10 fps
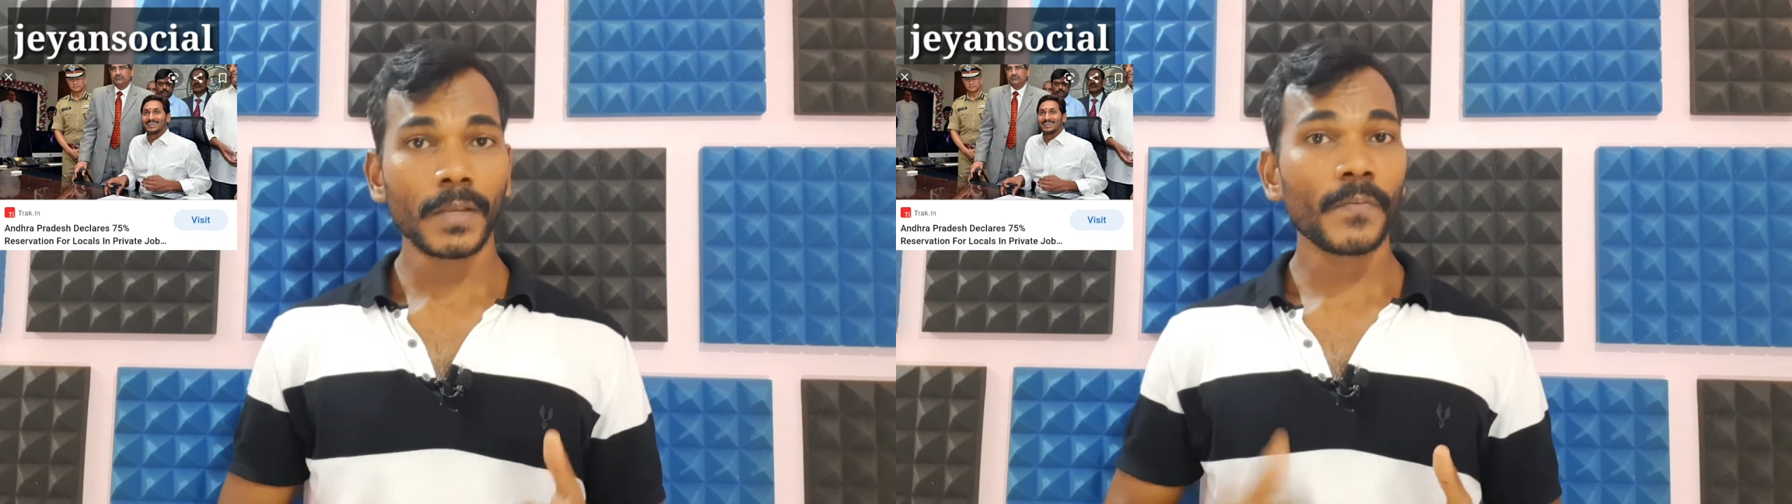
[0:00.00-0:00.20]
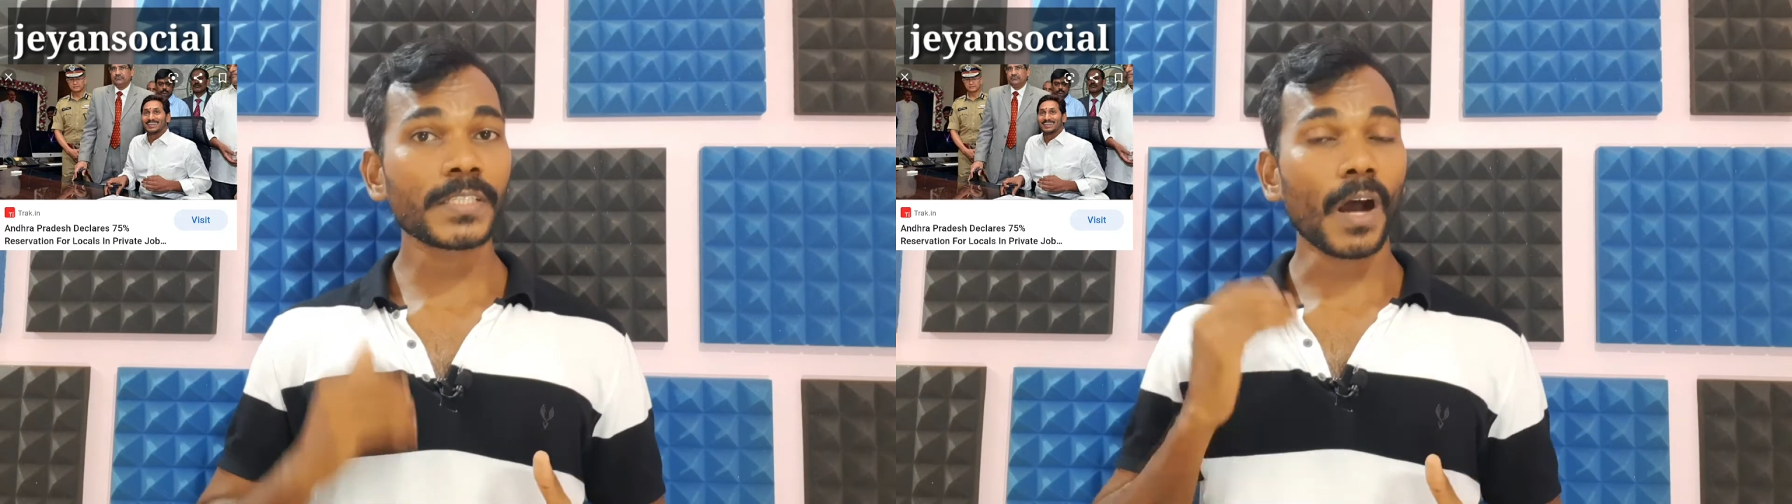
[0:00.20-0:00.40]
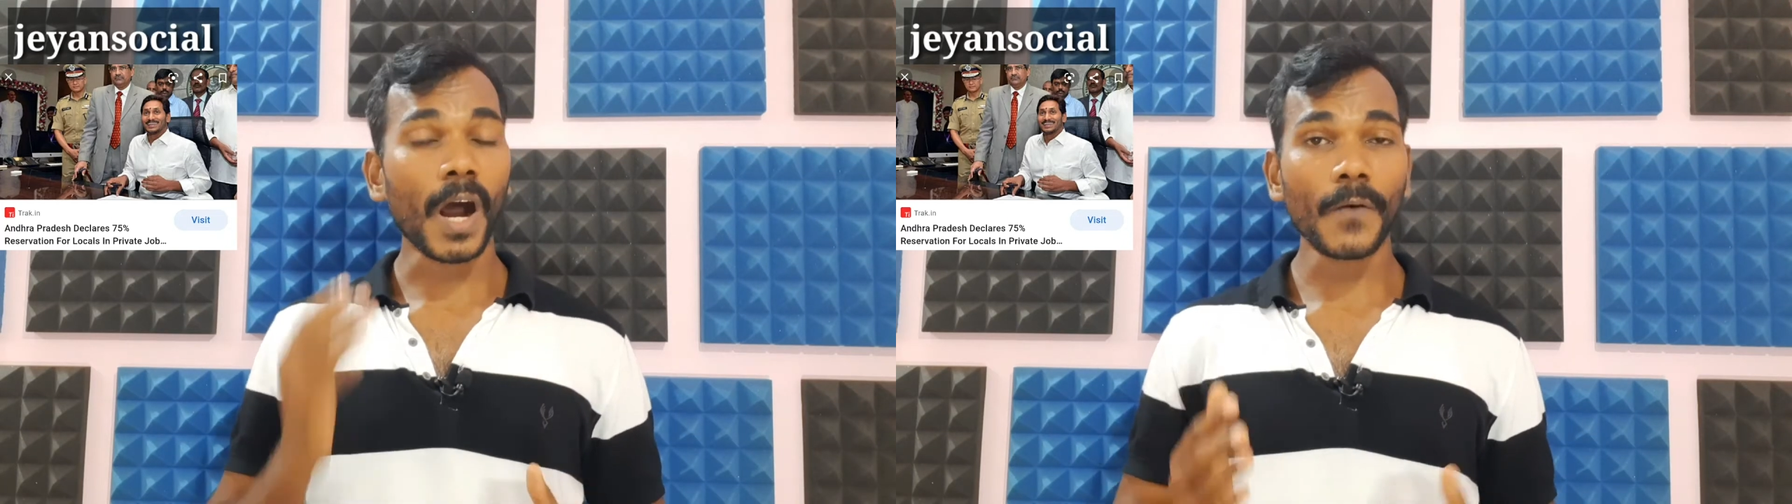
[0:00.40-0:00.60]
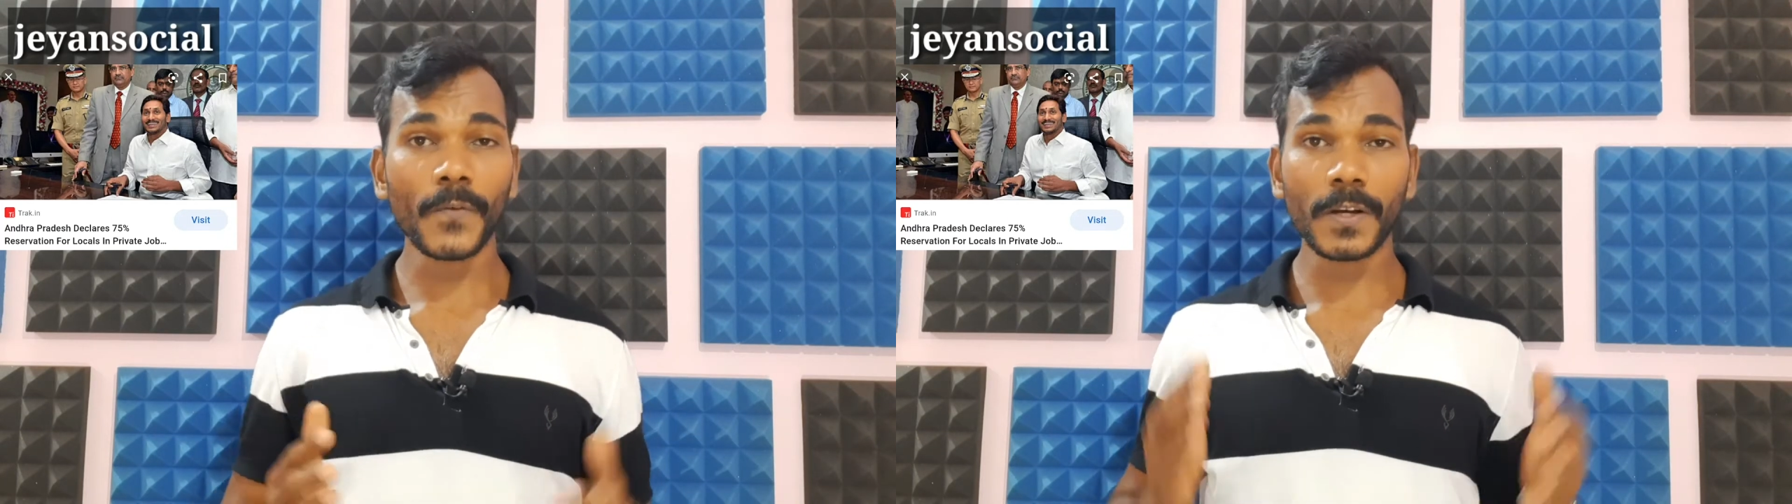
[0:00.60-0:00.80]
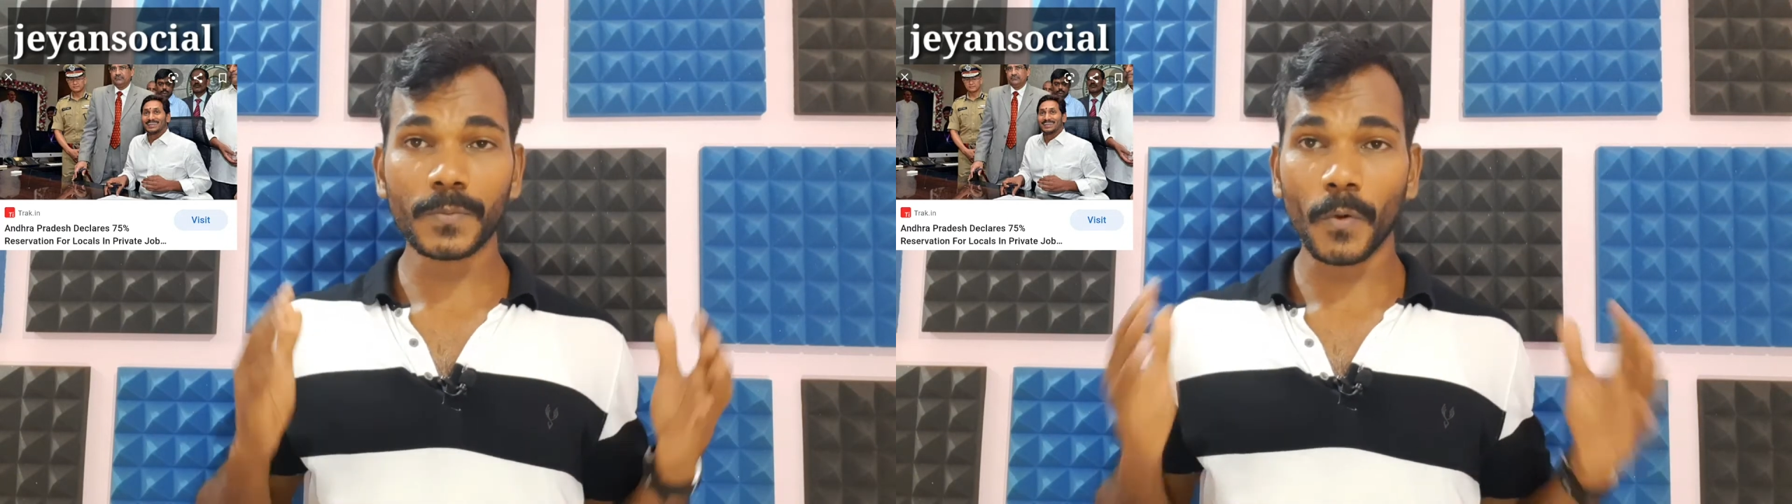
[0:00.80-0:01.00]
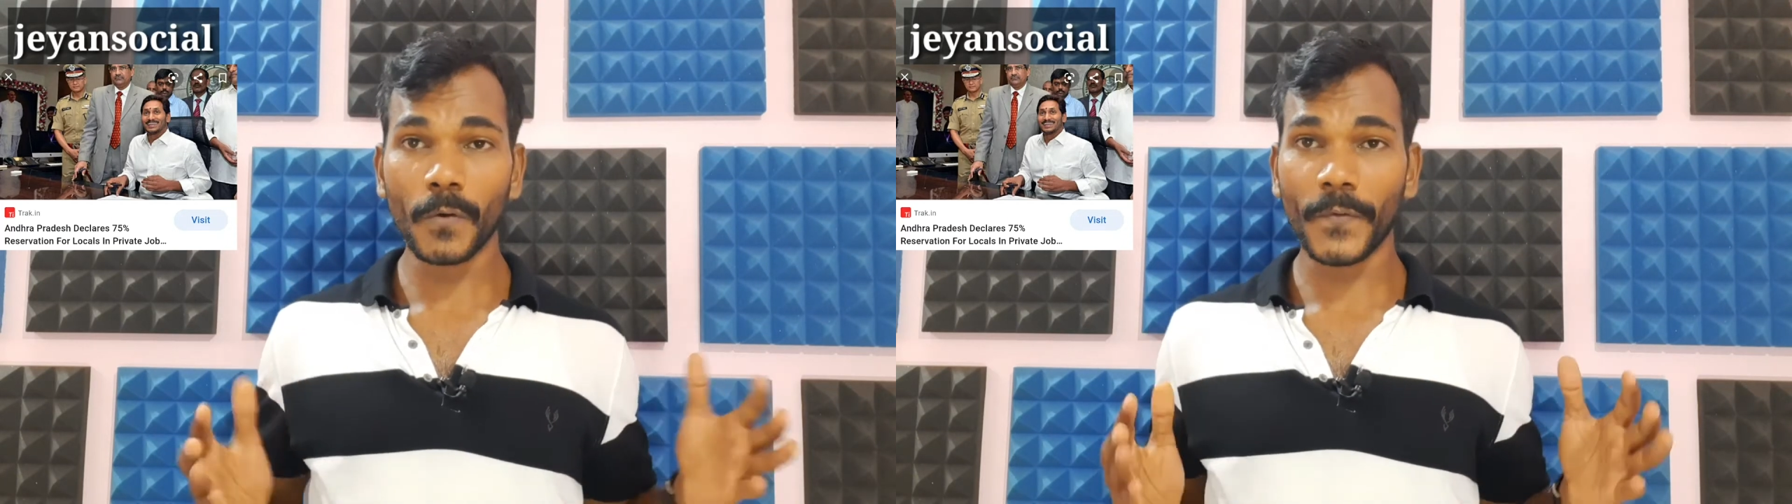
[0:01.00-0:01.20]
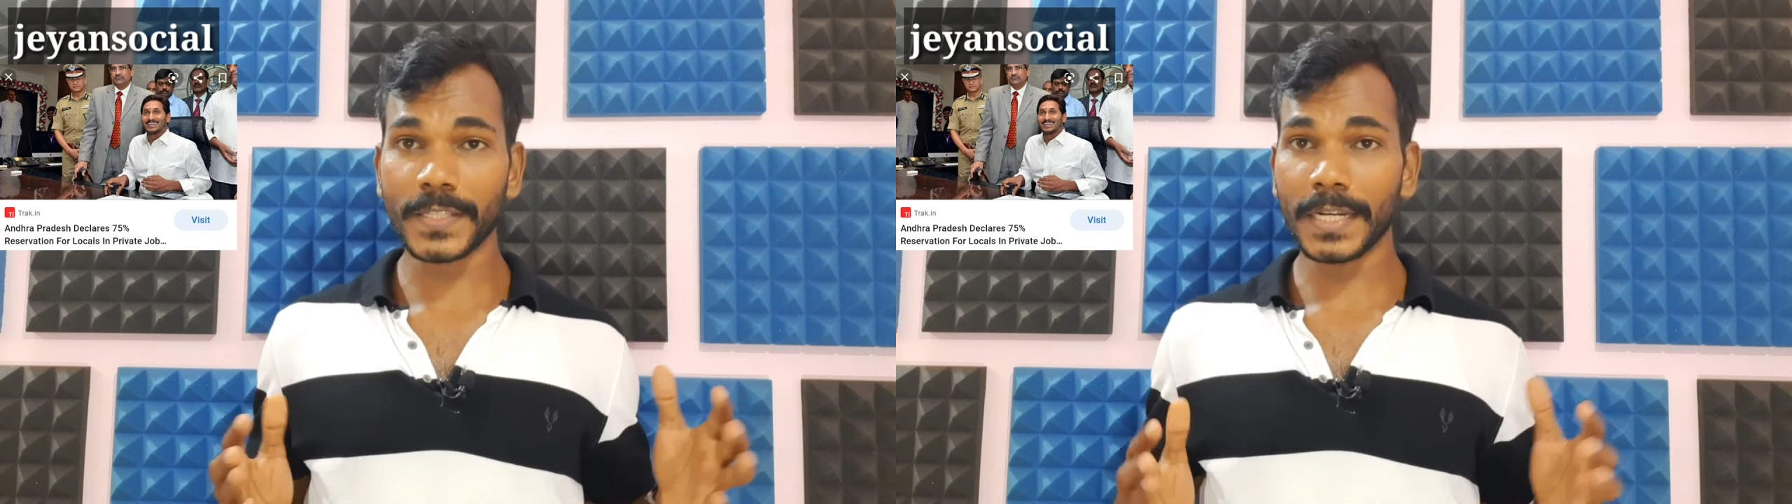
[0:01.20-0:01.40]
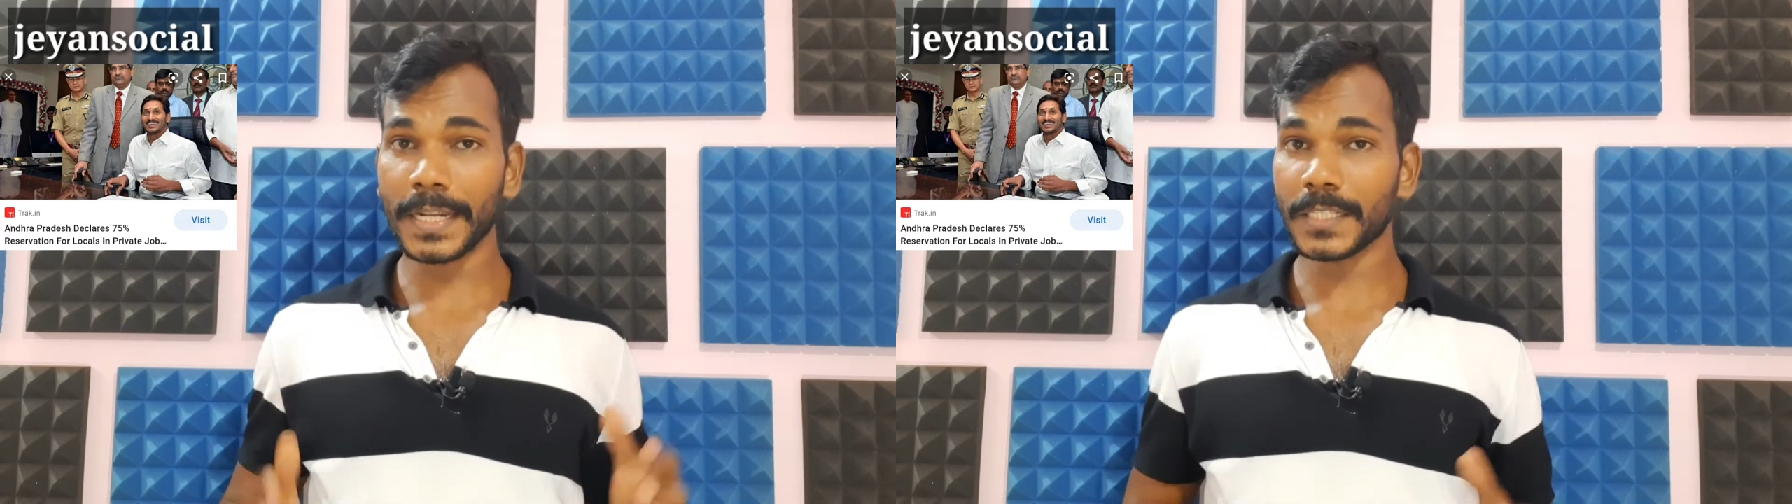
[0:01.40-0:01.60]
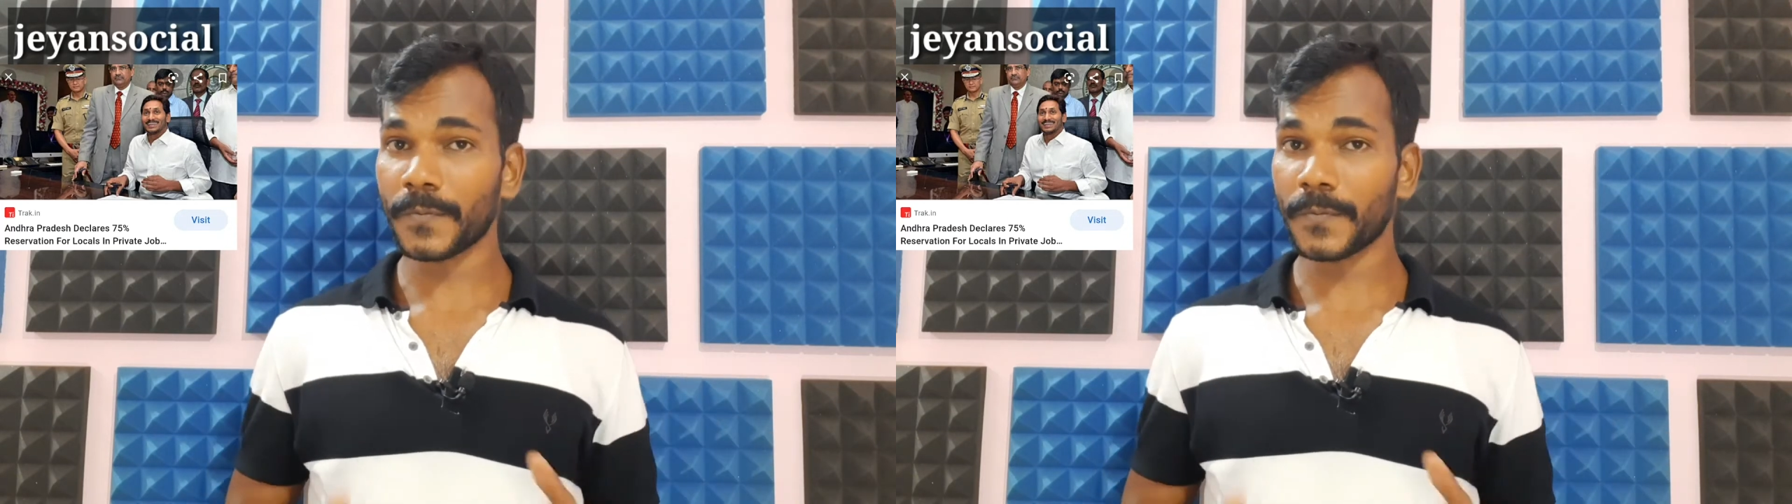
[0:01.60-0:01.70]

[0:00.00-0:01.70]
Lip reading: which offers more facilities